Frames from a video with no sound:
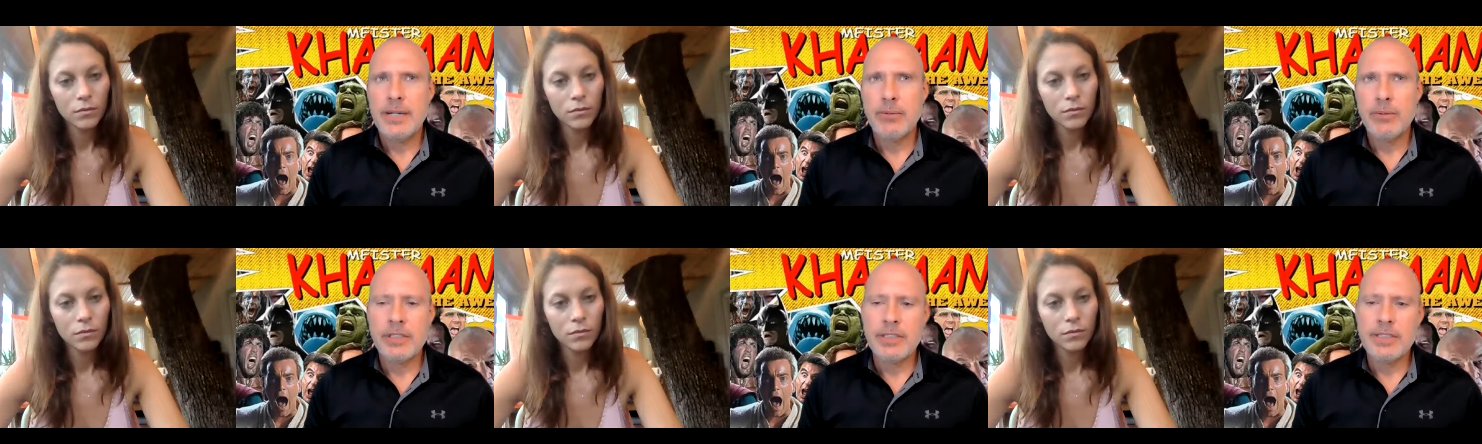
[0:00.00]

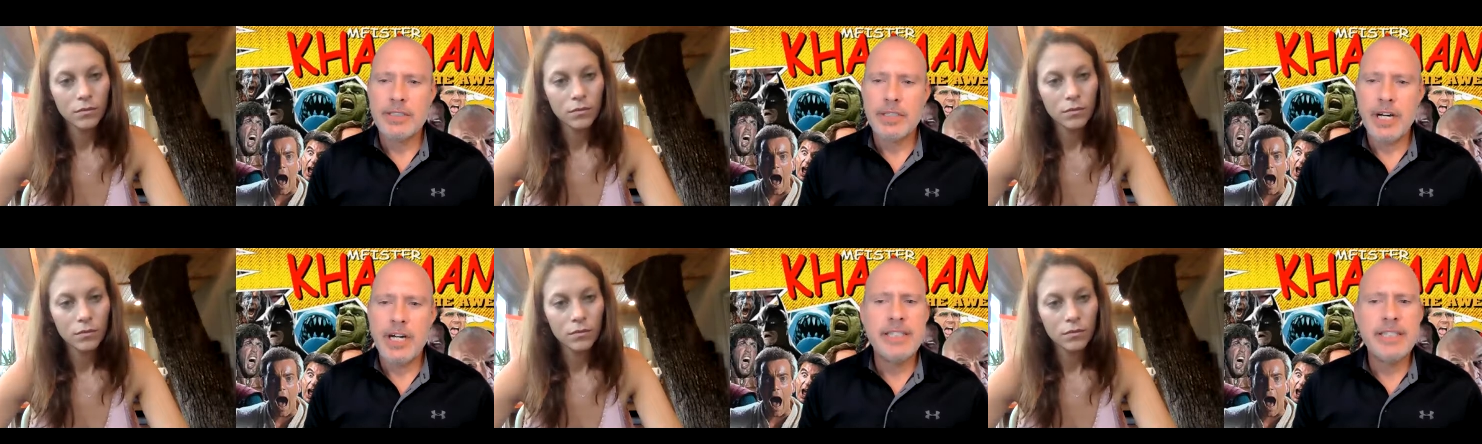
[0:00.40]
Speaker 1: it
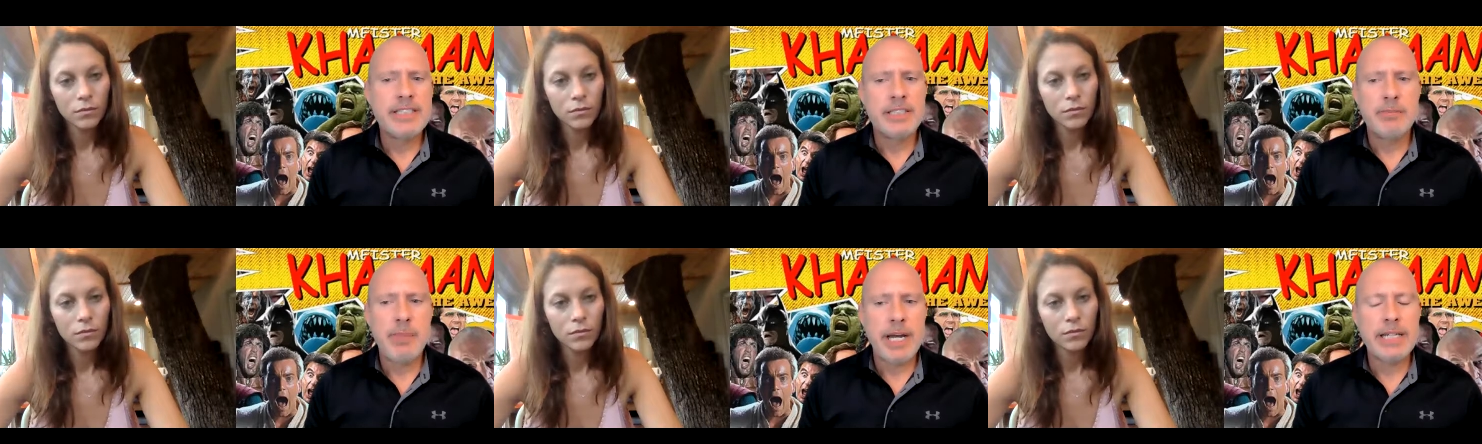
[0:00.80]
was
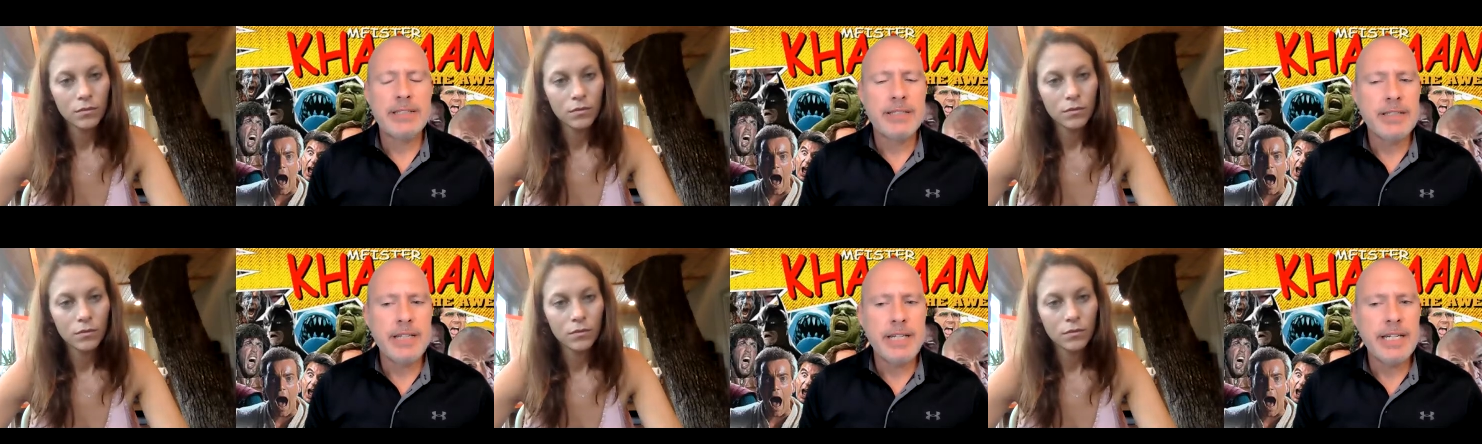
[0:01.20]

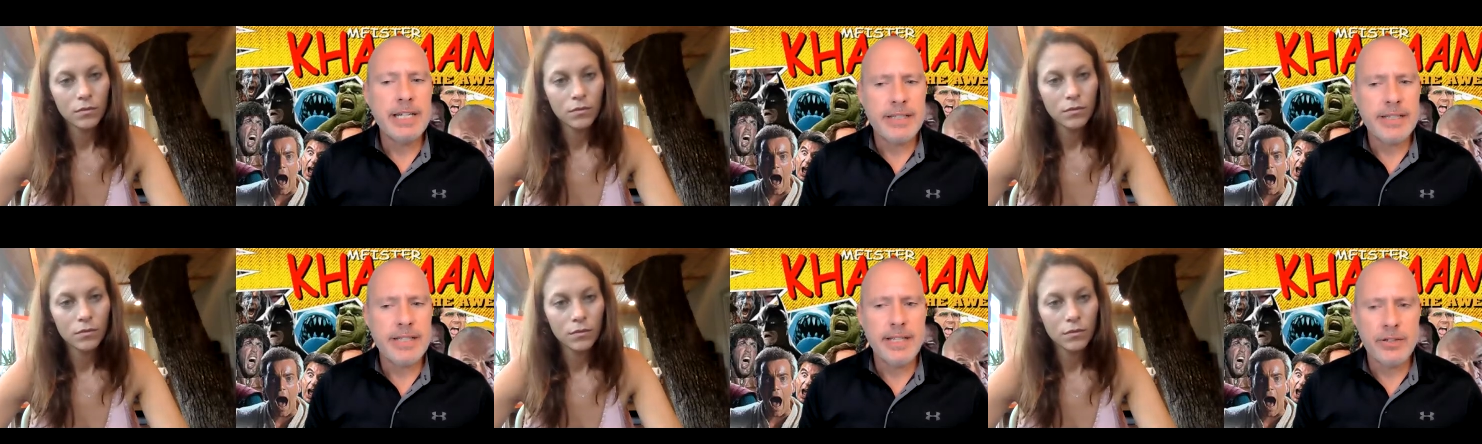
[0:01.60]
unexpectedly,
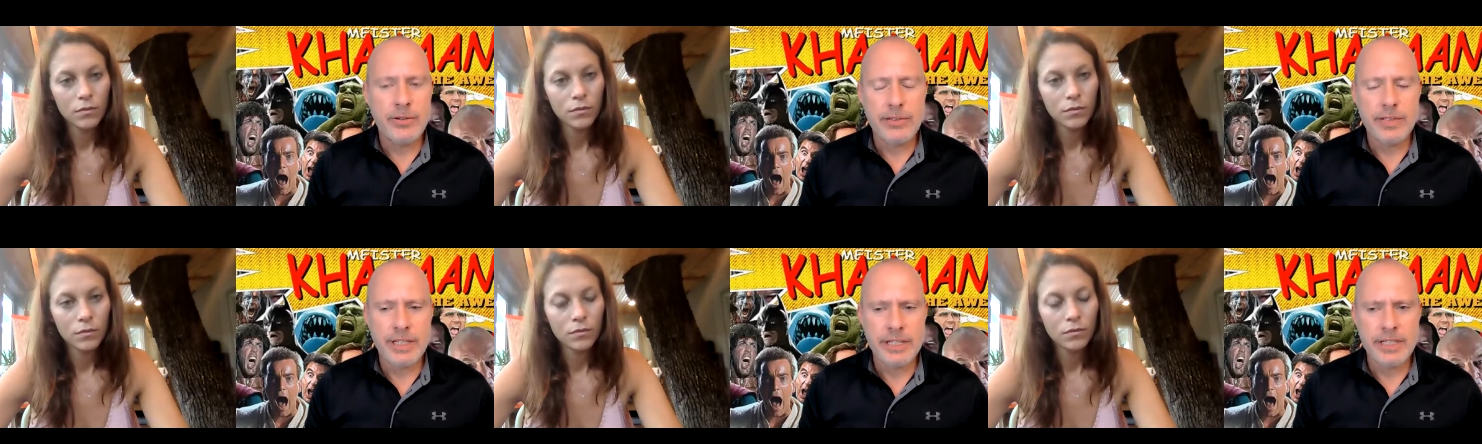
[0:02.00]
I think,
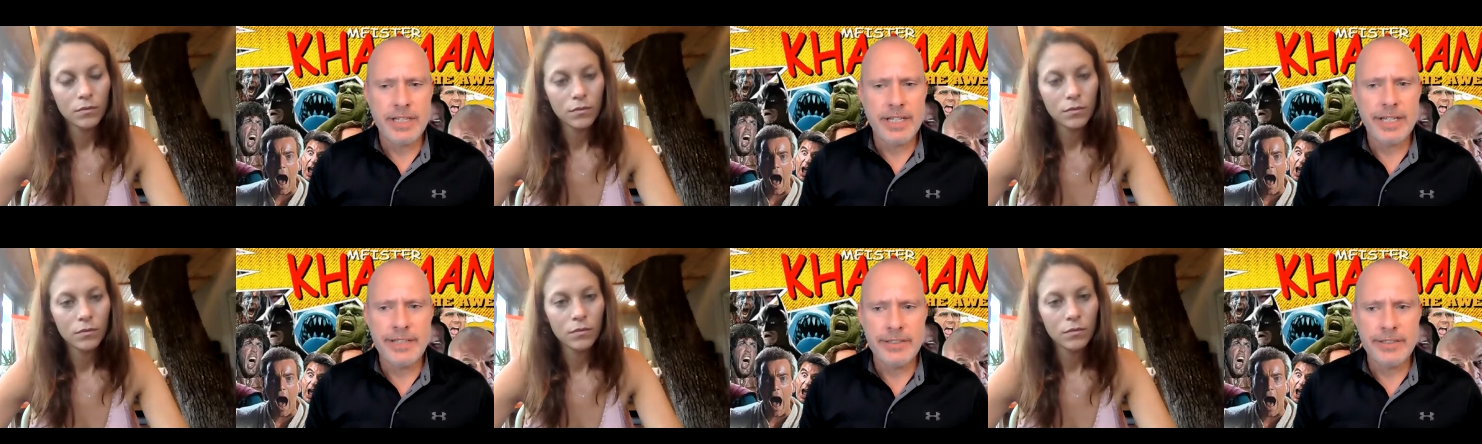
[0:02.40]
on like the